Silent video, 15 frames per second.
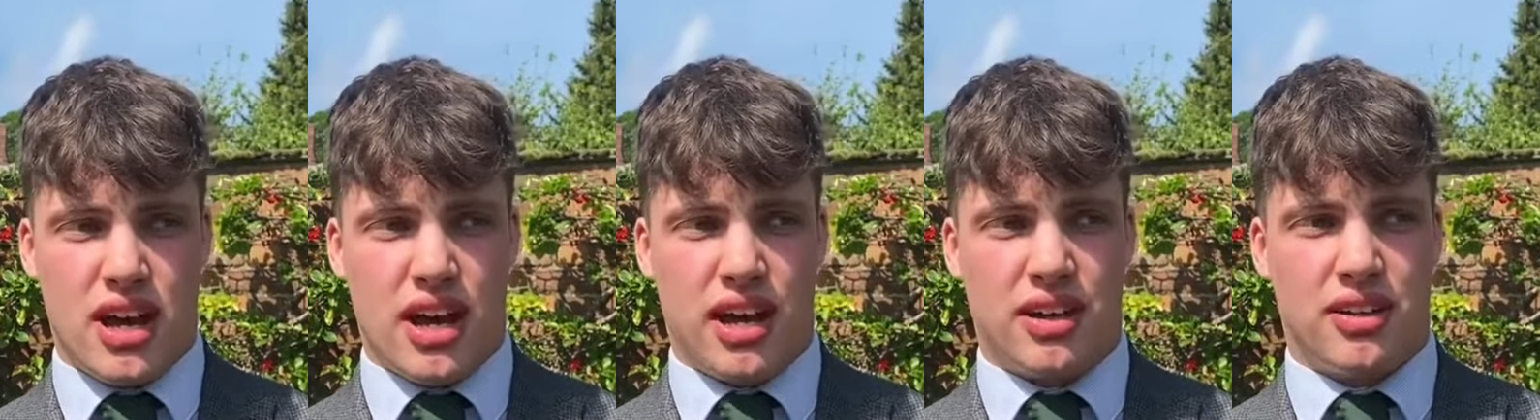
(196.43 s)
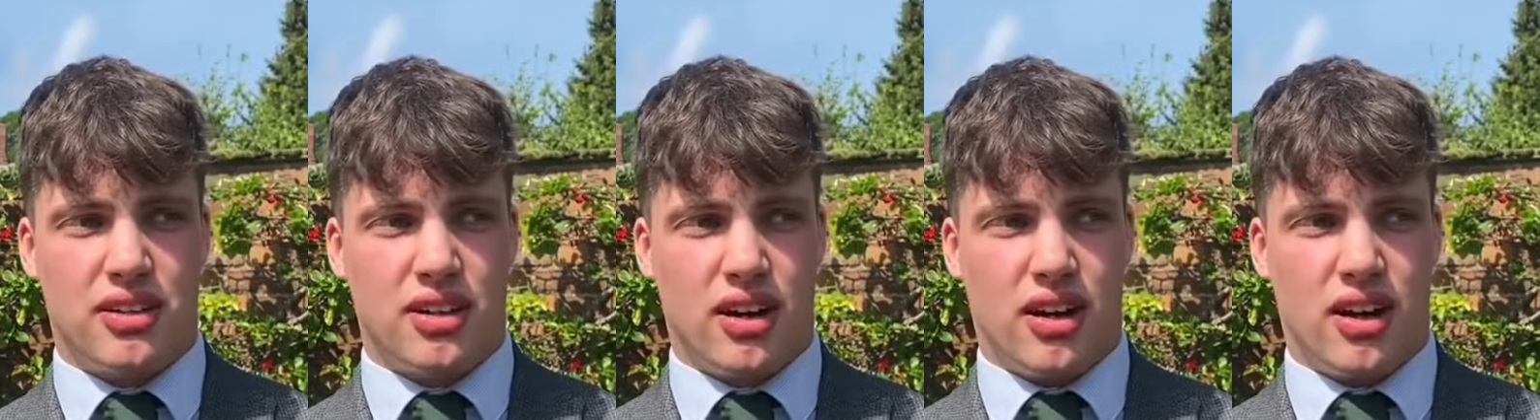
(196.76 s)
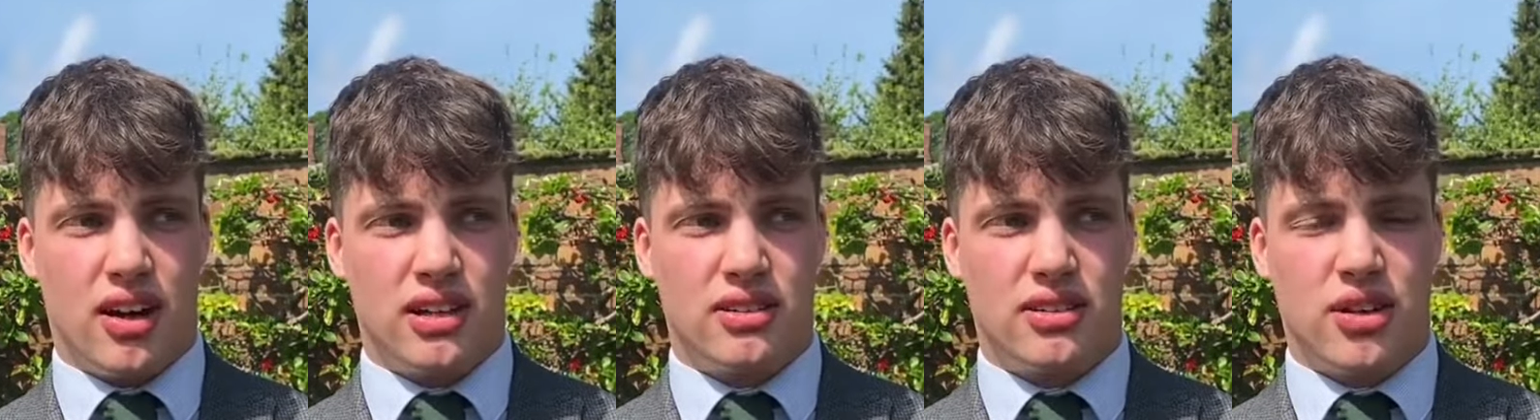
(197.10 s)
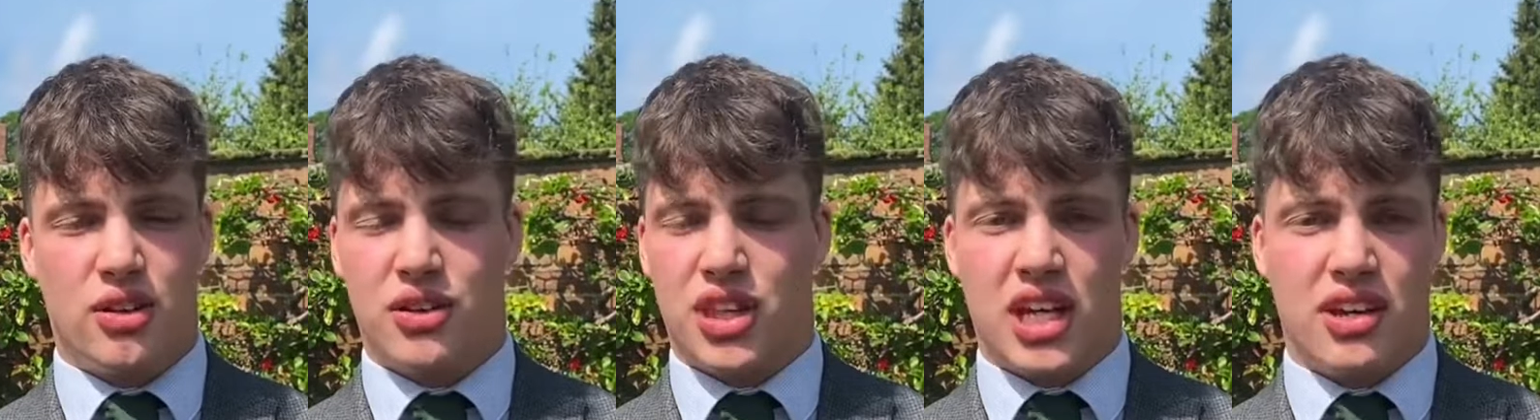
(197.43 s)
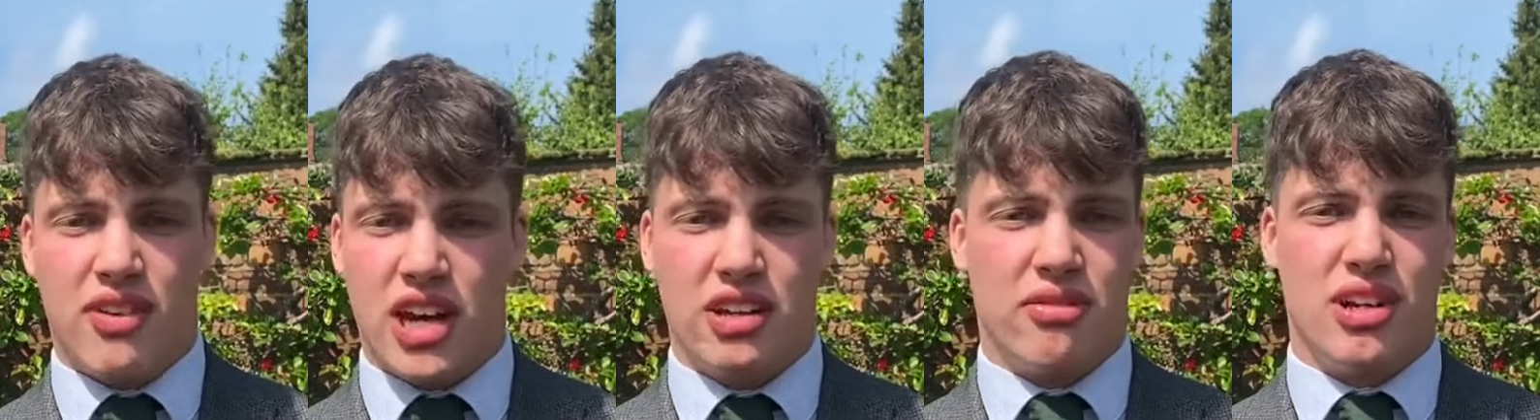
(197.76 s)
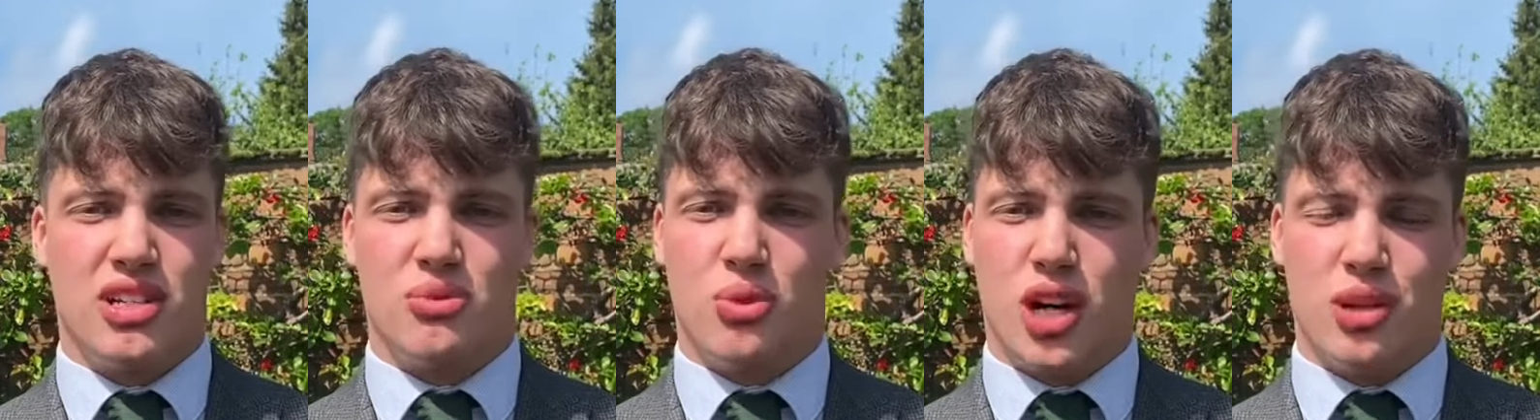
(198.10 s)
and I couldn't think of any
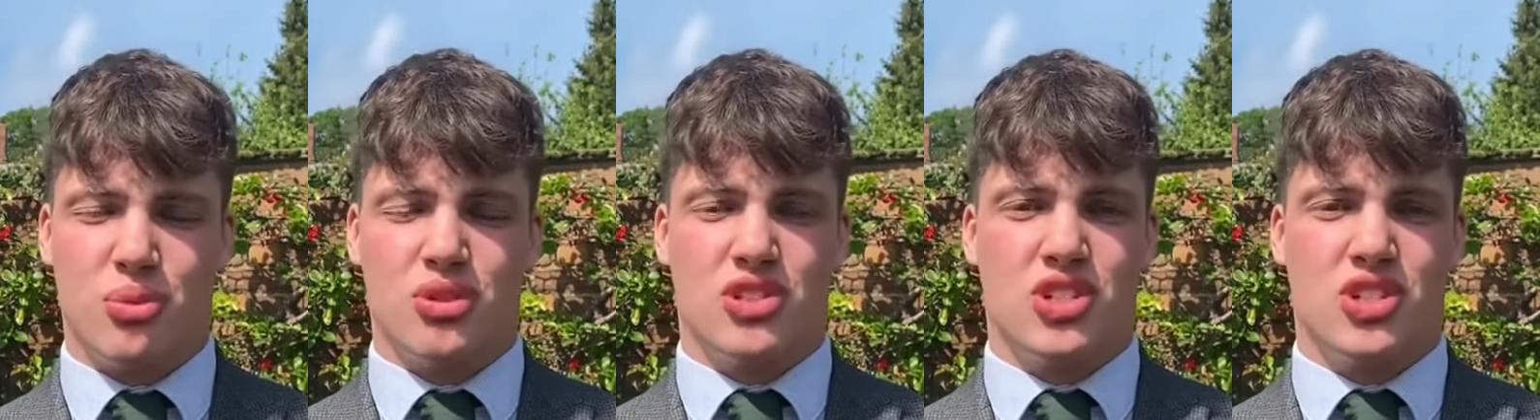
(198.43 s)
reason why I'd want to